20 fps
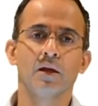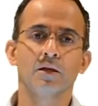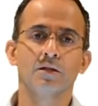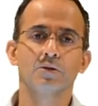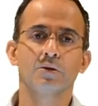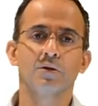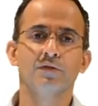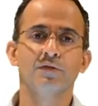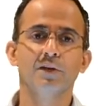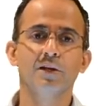
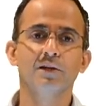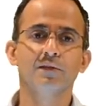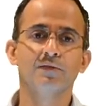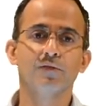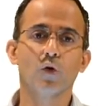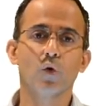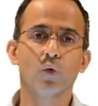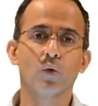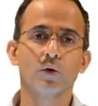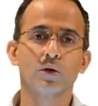So a
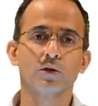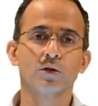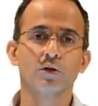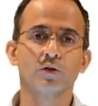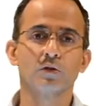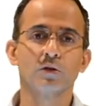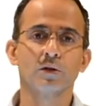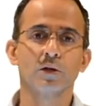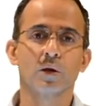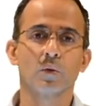feed-forward
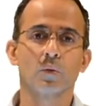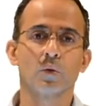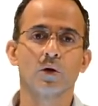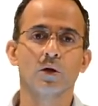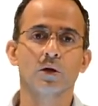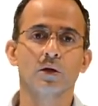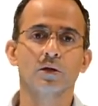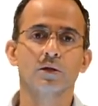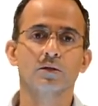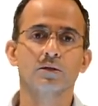neural
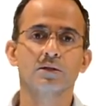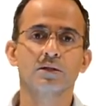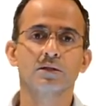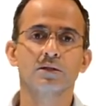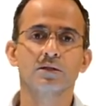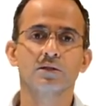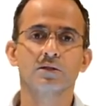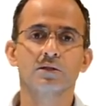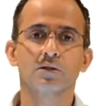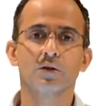network
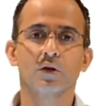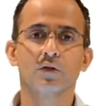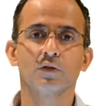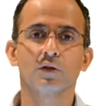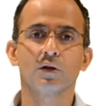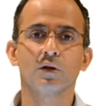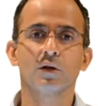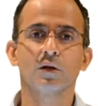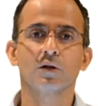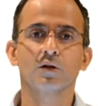consists of
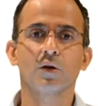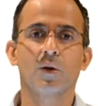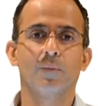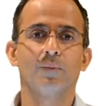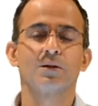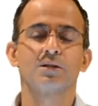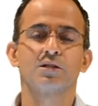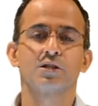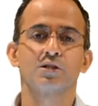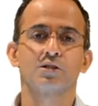a, a
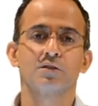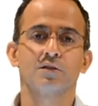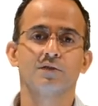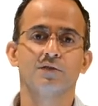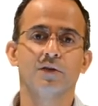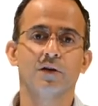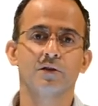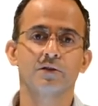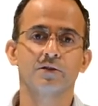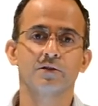composition of
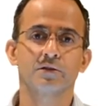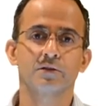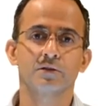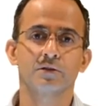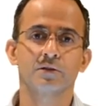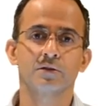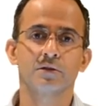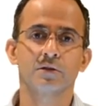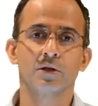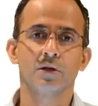
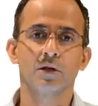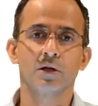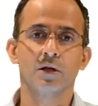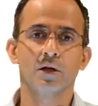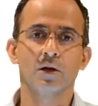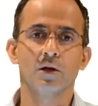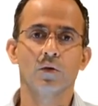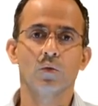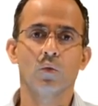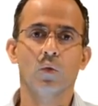functions.
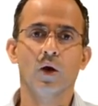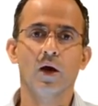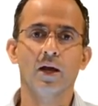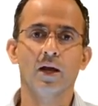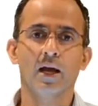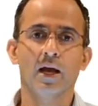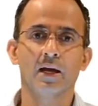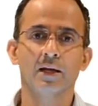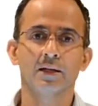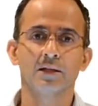Y
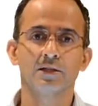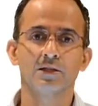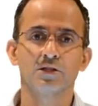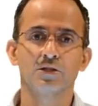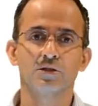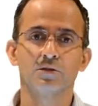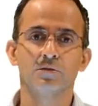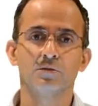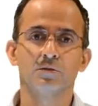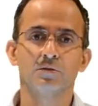hat is
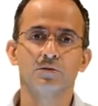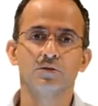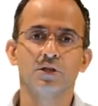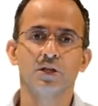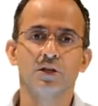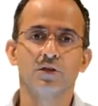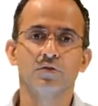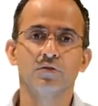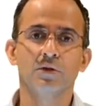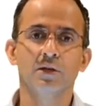G
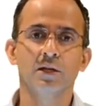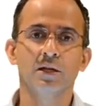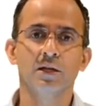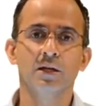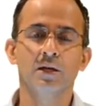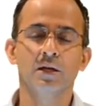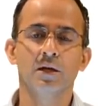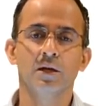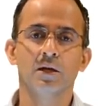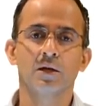
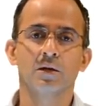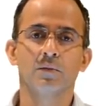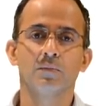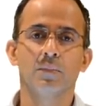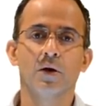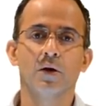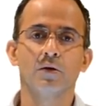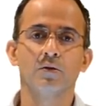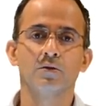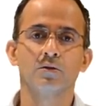three
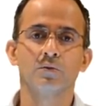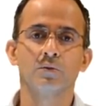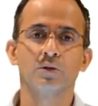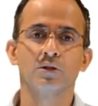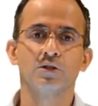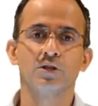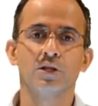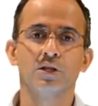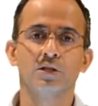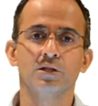composed with
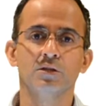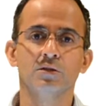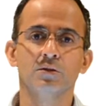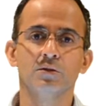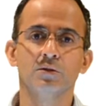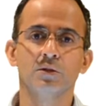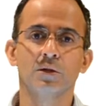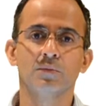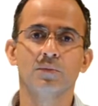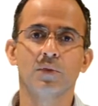G
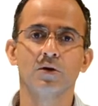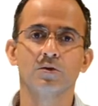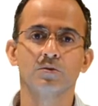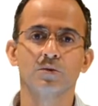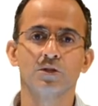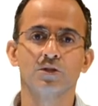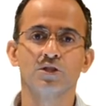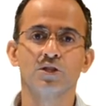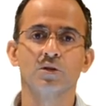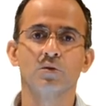two composed
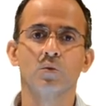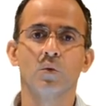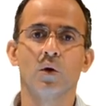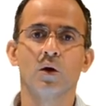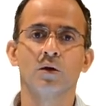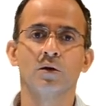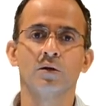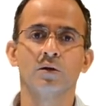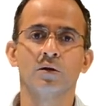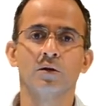with G
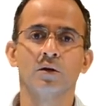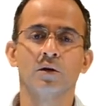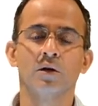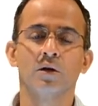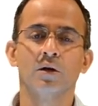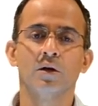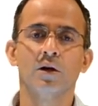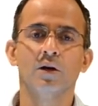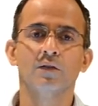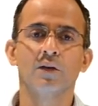one
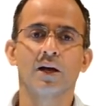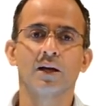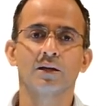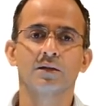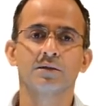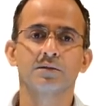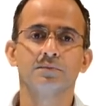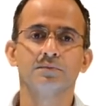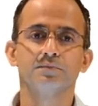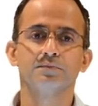of
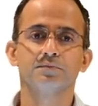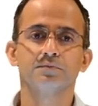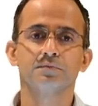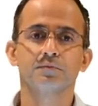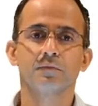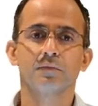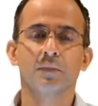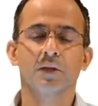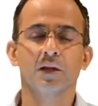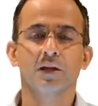x.
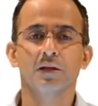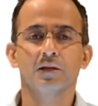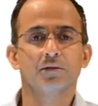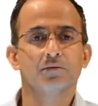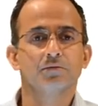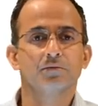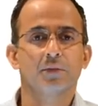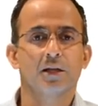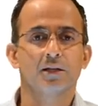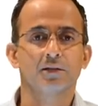
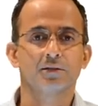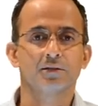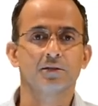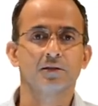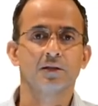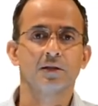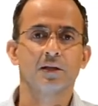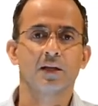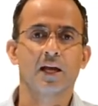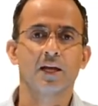And that's
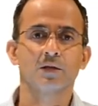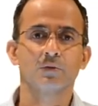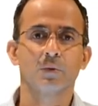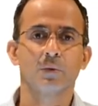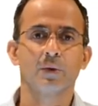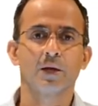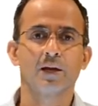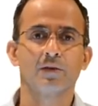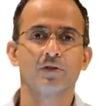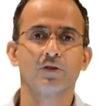in the case where
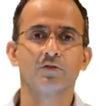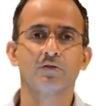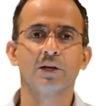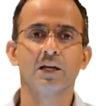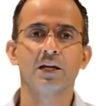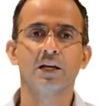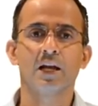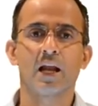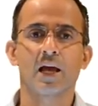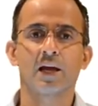we have
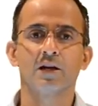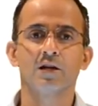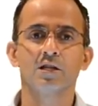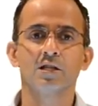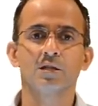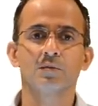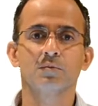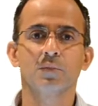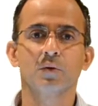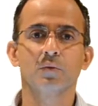three
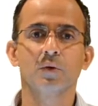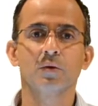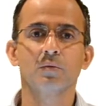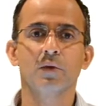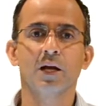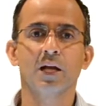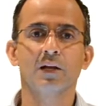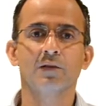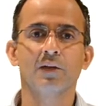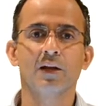layers, but we
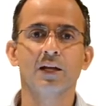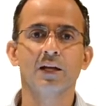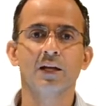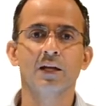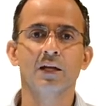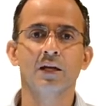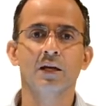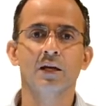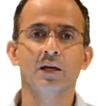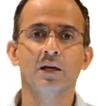might have
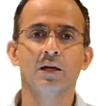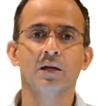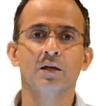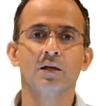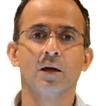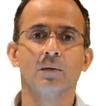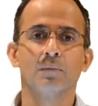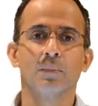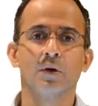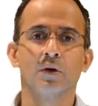any
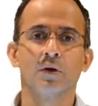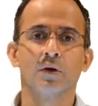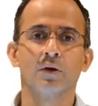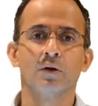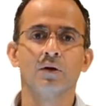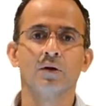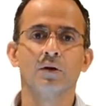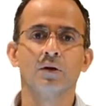number